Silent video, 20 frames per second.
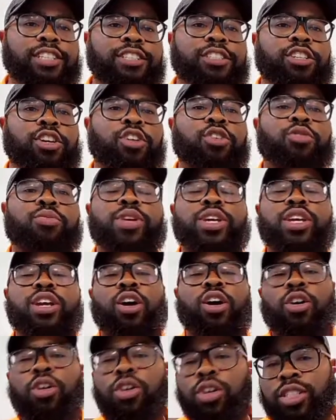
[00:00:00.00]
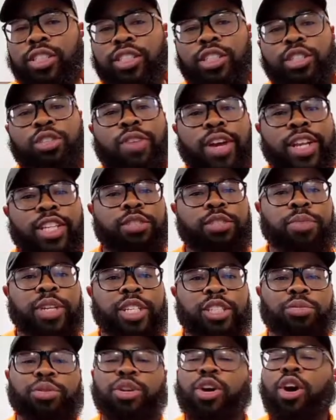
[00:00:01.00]
So we all in the credit
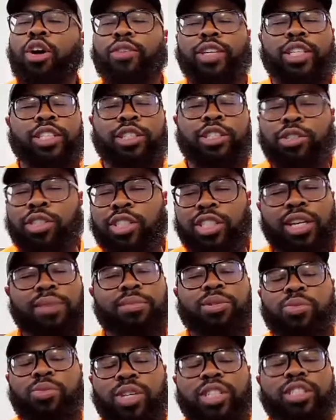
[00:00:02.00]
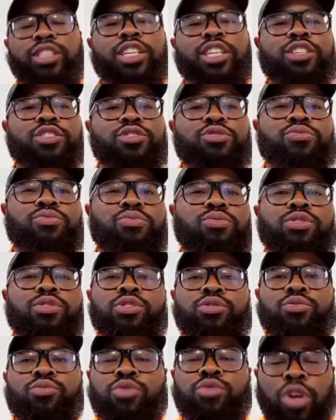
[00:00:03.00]
space, we already know the number one thing
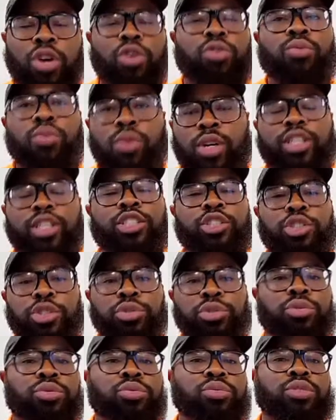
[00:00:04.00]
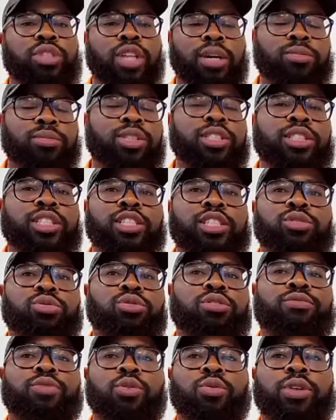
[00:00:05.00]
you don't want to do, number one thing
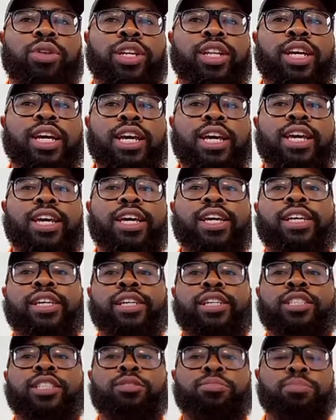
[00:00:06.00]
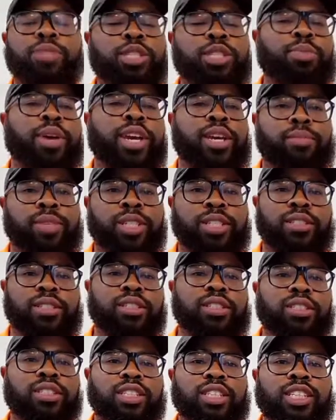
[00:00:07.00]
to avoid is missed payments.